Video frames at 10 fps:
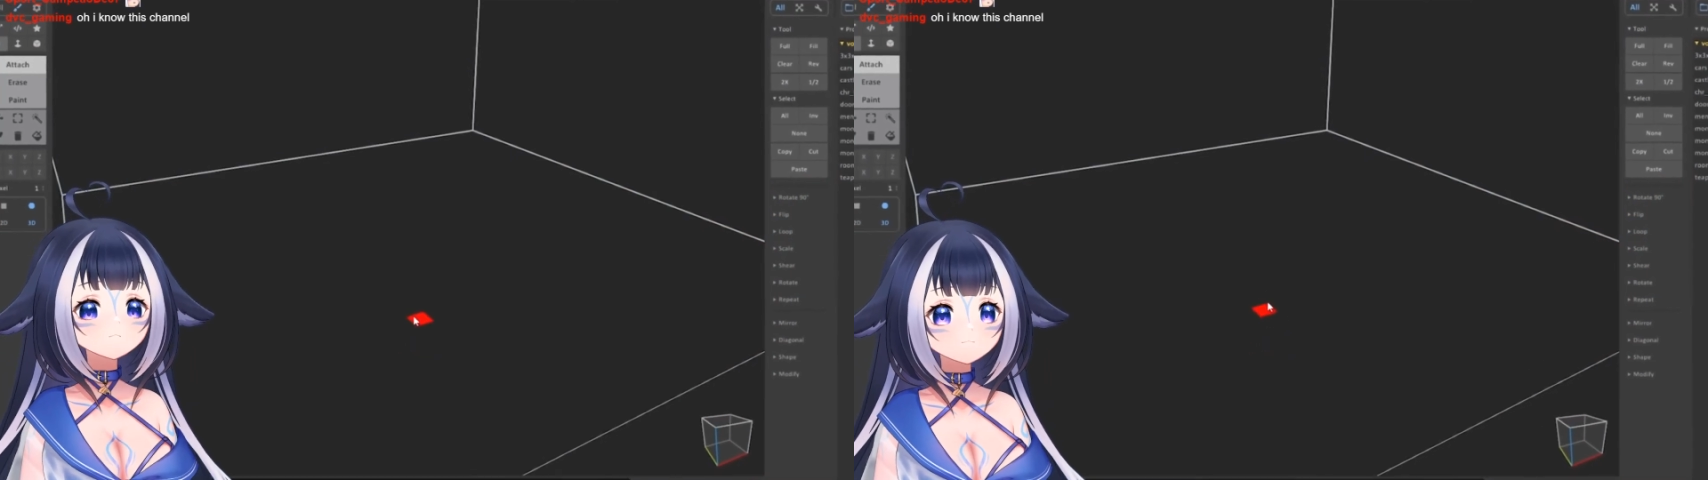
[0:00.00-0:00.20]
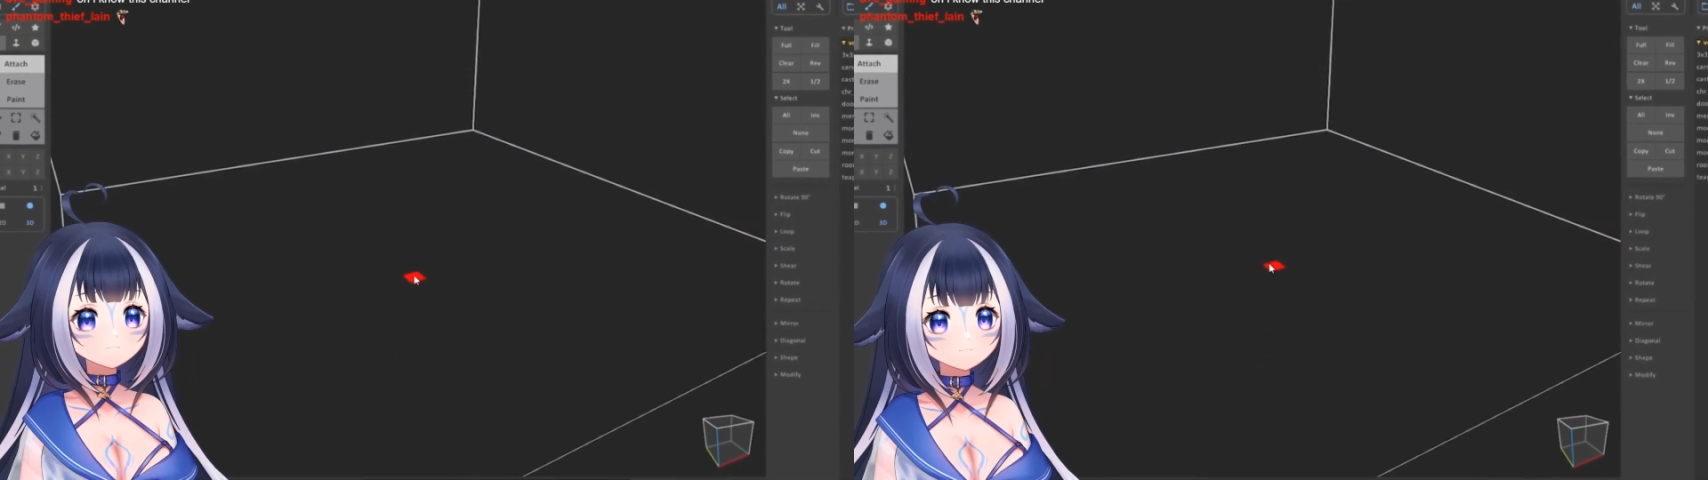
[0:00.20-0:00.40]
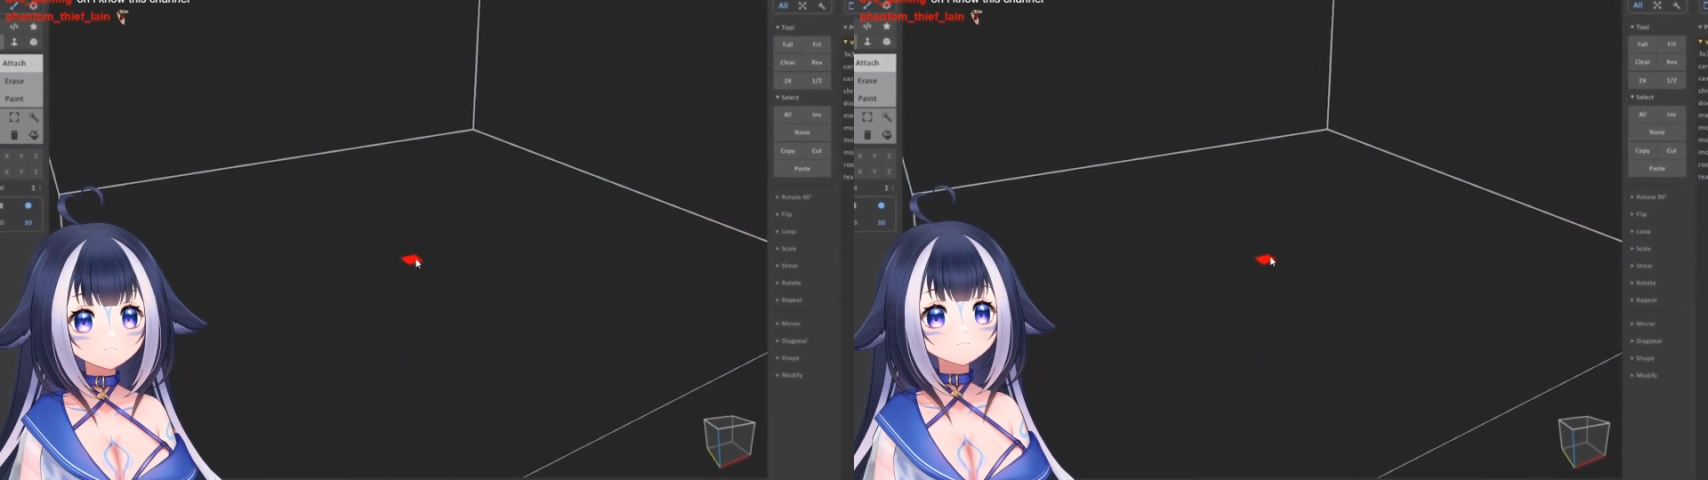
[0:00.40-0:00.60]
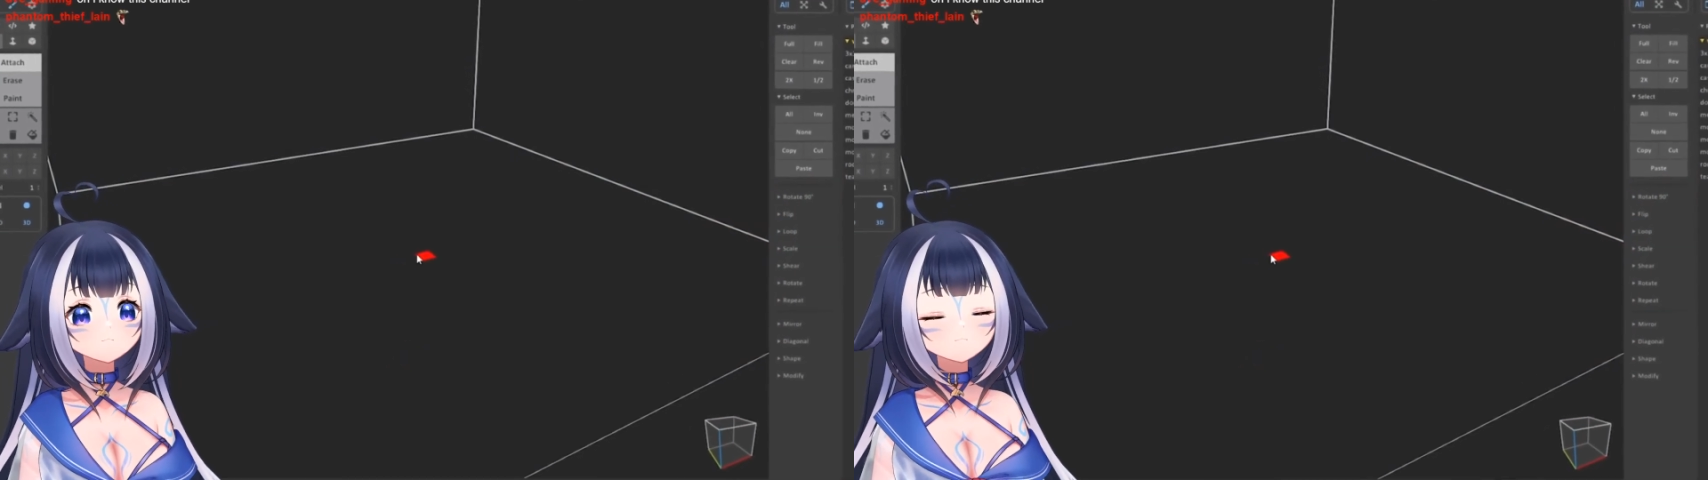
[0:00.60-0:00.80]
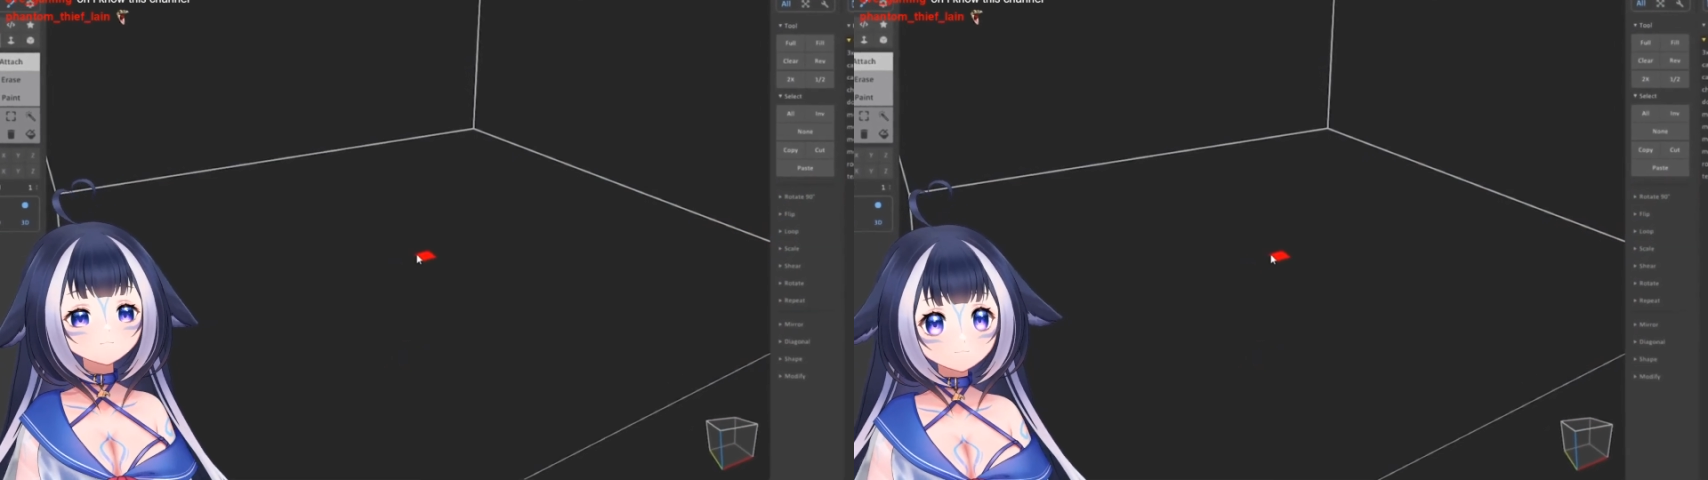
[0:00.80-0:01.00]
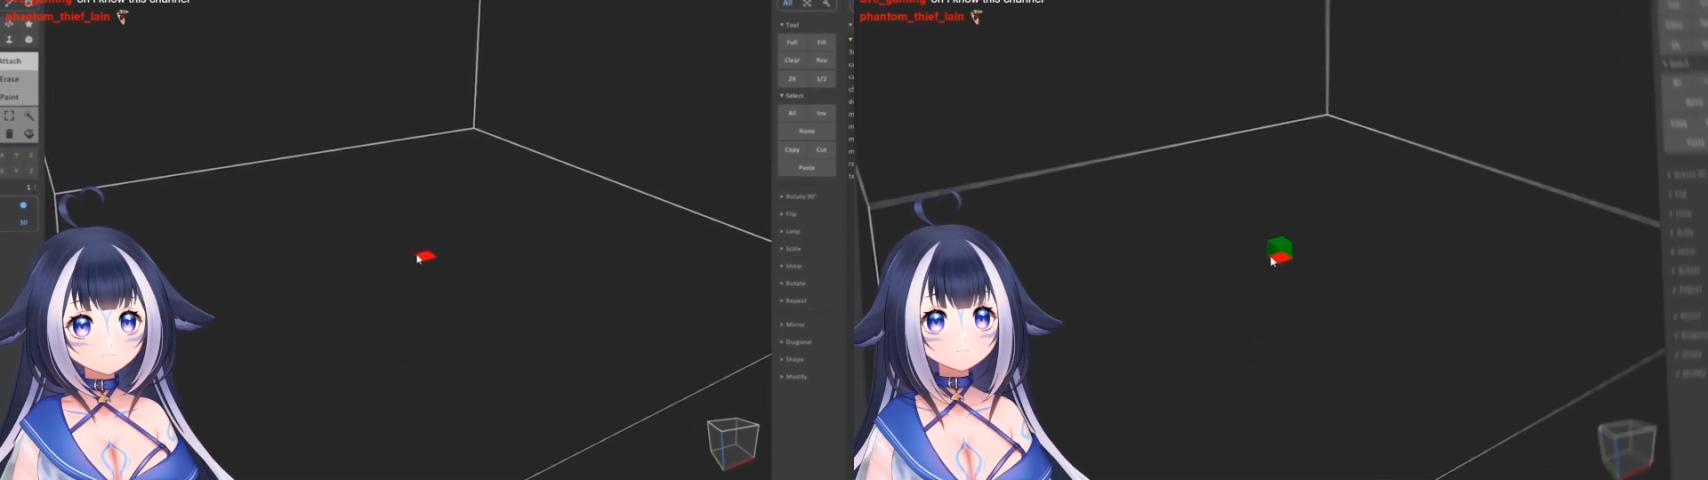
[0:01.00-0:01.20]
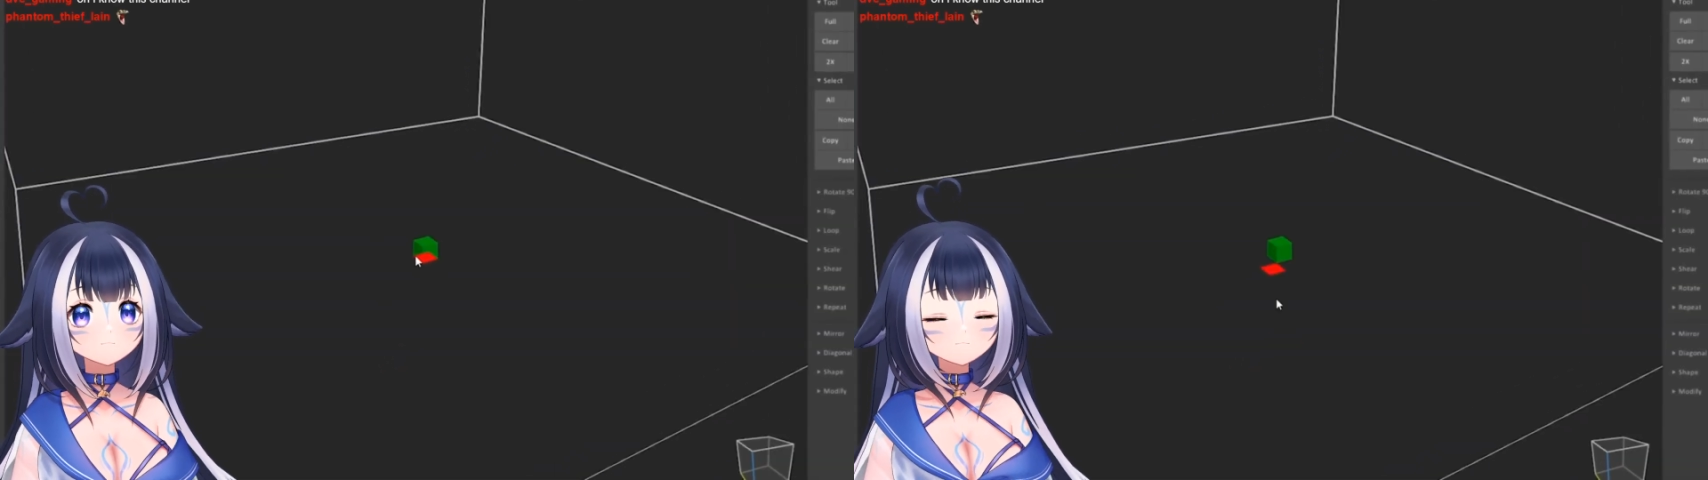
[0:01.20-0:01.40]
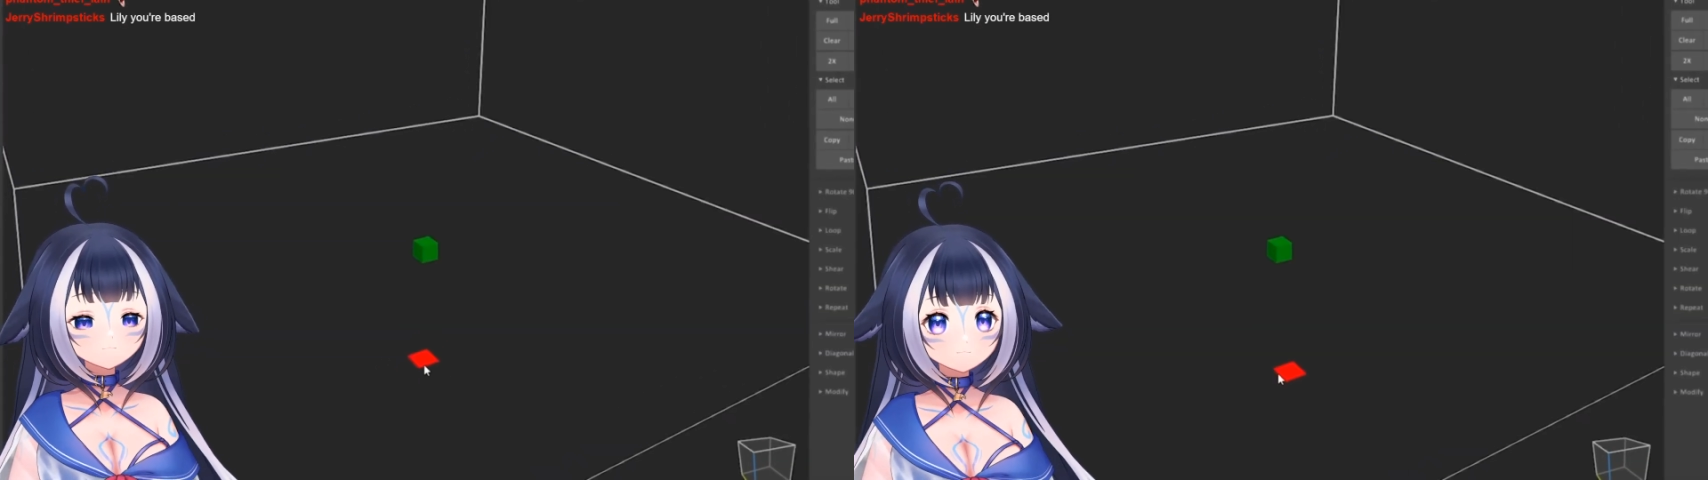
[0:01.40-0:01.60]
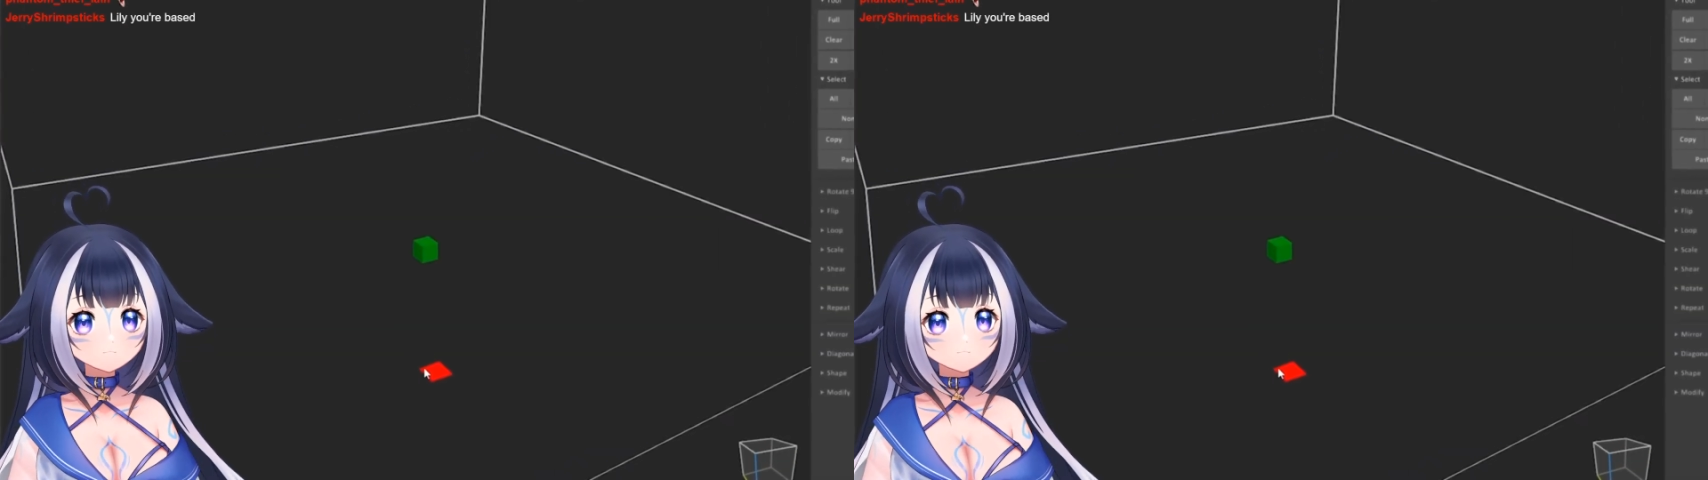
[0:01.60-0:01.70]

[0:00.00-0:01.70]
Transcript: I just gotta place a little block here,